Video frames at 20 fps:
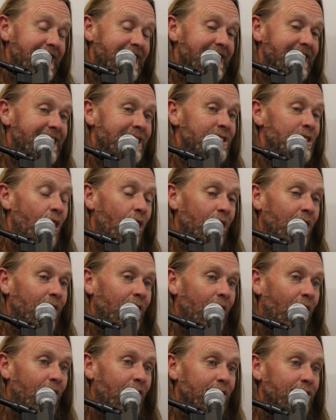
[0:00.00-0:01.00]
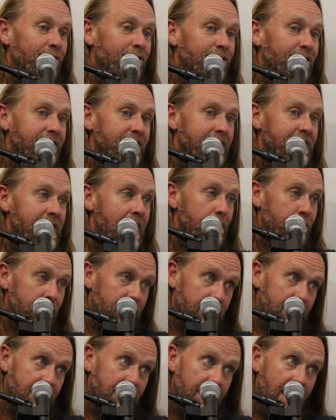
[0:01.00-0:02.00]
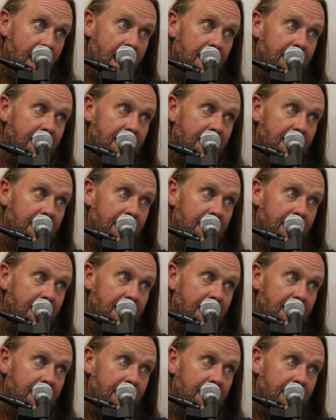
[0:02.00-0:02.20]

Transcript: There's not a lot of depth in that.